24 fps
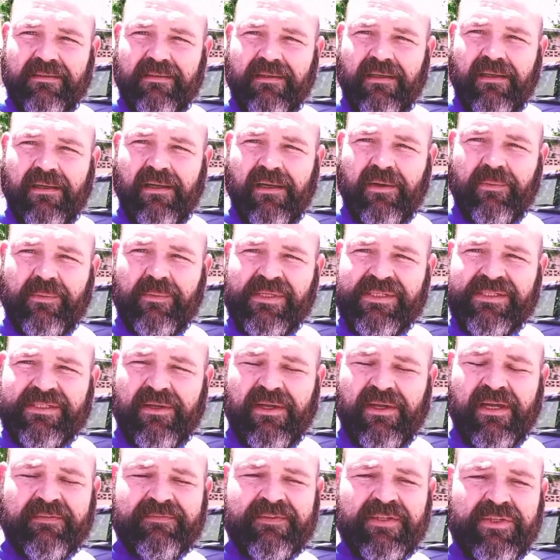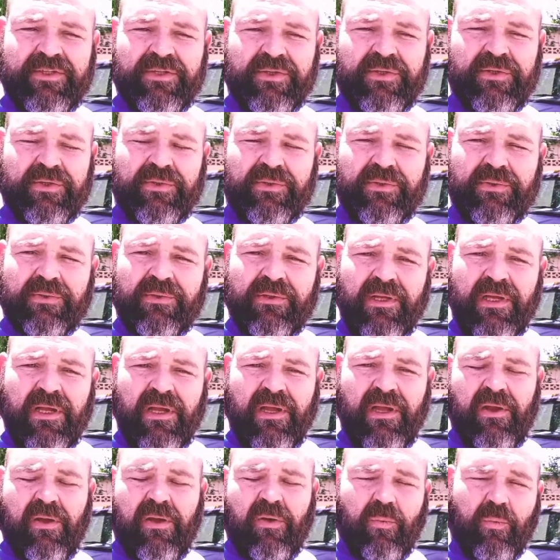We still have to do
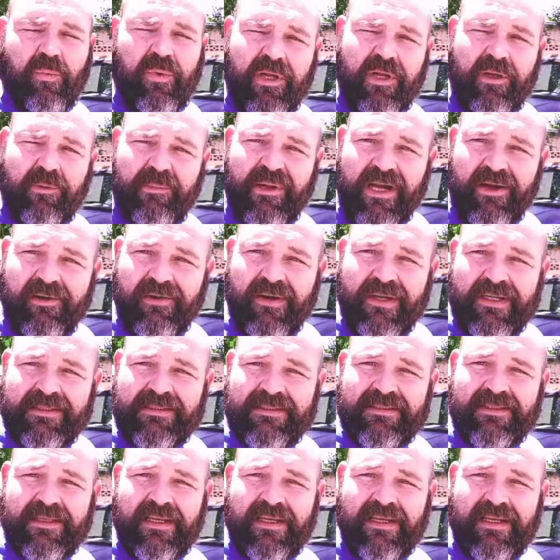wheel bearings.